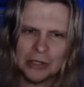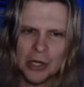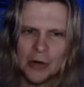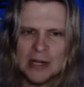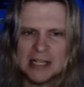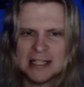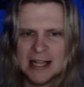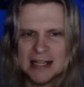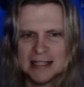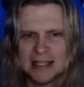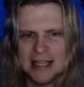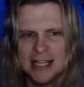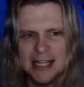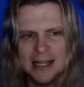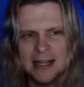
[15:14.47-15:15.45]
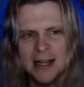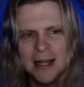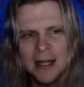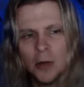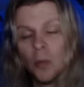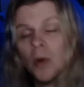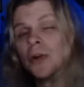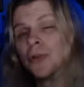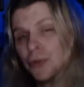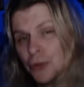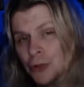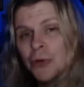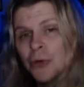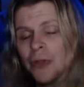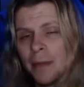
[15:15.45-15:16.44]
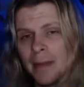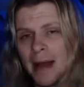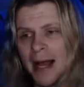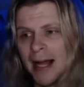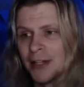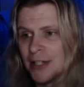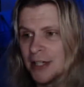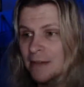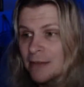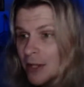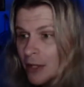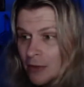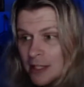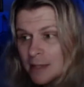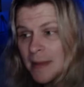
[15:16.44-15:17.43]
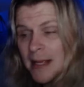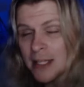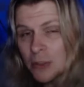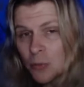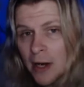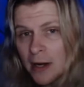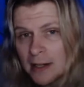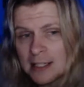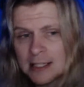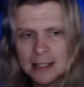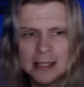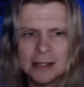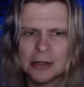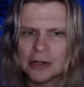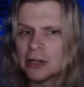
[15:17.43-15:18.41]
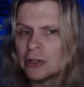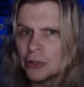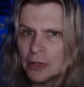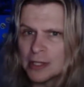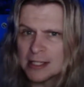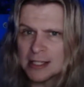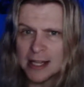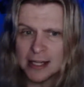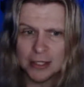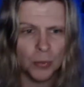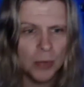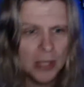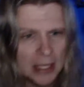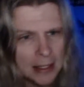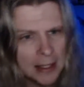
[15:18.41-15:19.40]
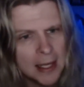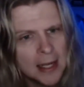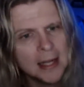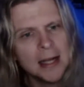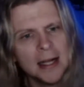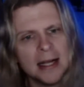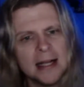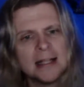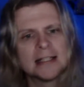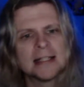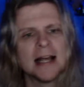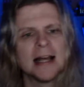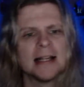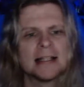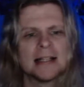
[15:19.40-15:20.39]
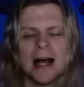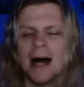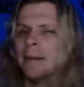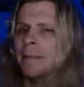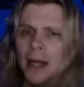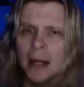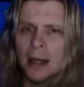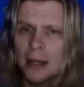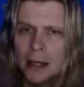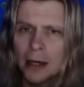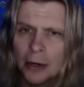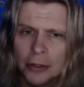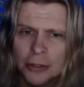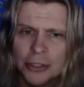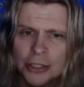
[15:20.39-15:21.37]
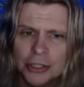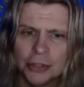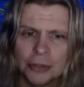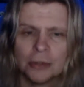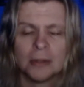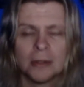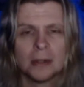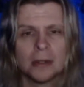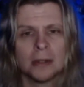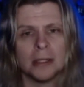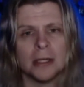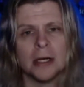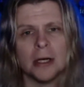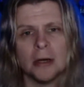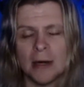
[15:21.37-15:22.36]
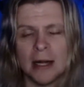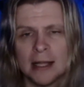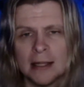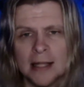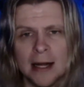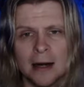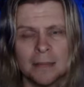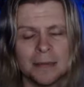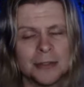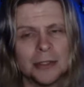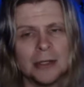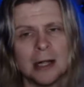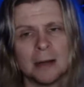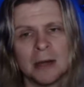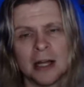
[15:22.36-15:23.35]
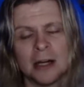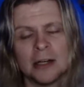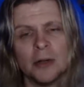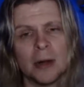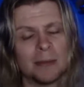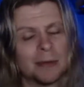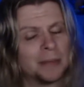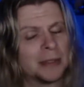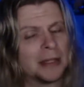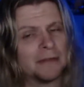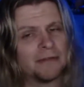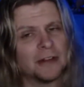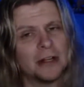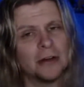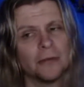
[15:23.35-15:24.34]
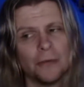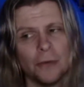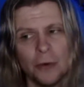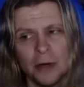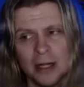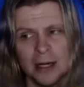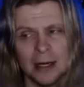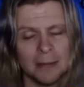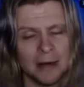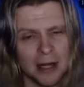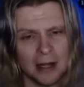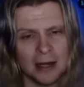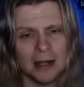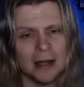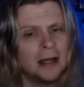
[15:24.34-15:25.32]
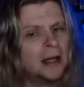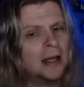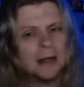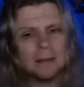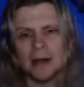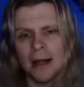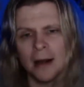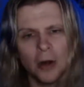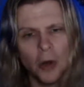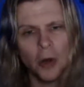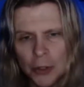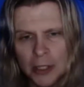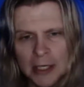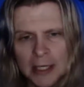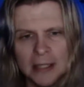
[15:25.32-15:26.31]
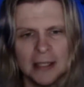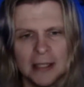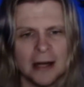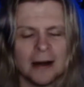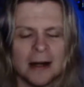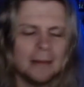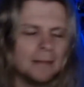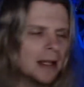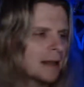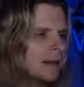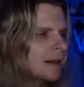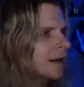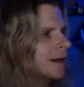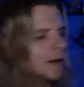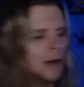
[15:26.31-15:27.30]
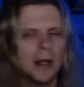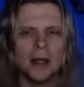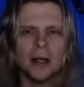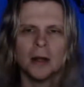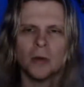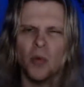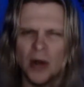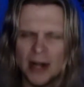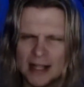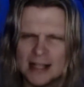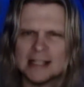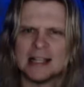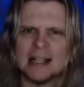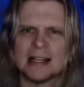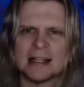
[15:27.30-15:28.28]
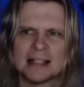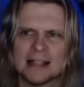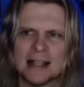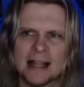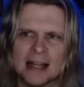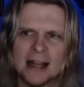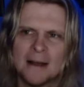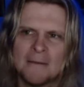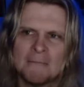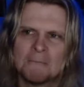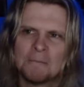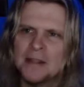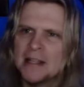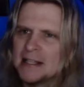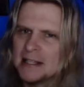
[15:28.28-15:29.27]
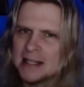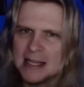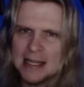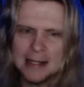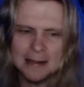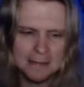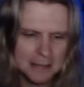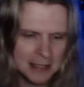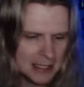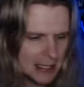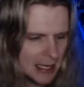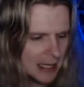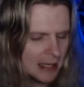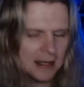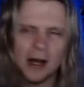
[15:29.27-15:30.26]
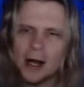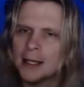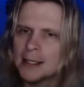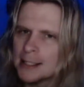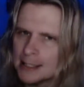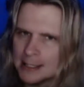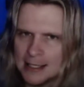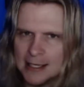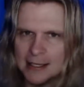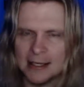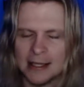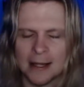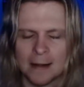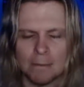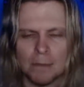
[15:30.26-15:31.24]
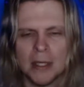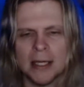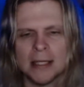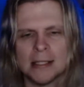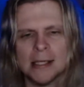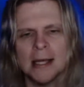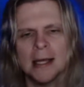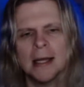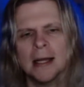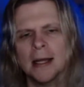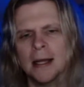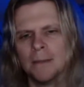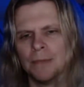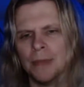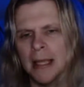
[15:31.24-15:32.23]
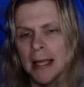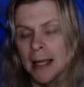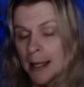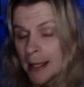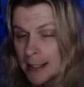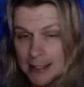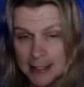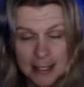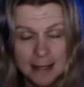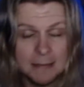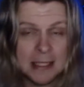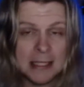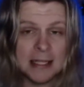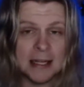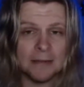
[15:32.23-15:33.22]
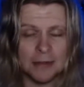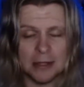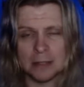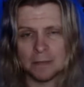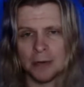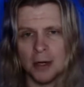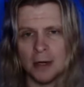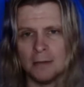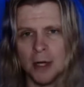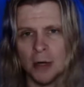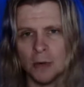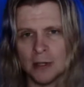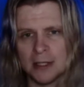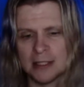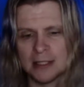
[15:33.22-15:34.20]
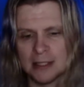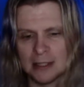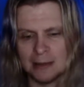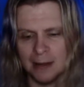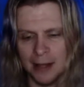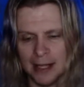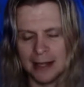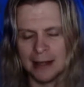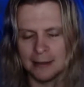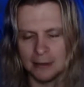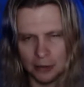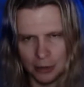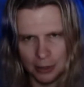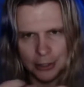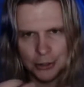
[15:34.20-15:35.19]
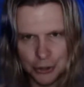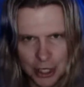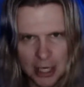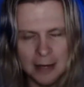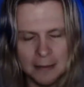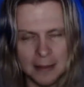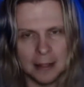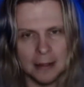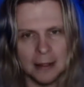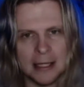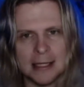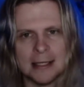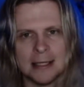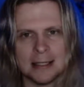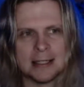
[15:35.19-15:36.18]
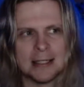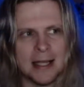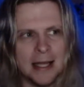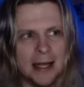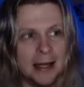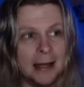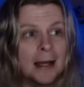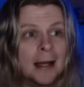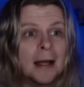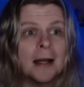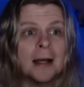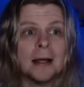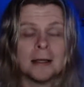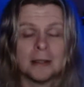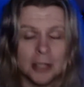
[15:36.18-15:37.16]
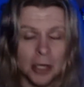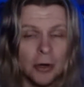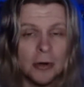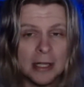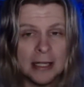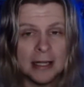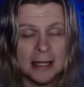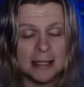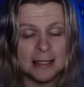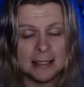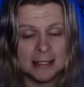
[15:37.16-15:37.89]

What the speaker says: Cody says he will do the match. Even though this man's wearing a sling, they're going to do this next week. He says, I'm not going to hurt you. When I get that opportunity, I'm not going to do it. I'm going to put the figure 4 in. I'm not going to hold it in there. And I'm like thinking, what is this? Like, this seems condescending, but it seems as if this promo was like legitimately to say, Cody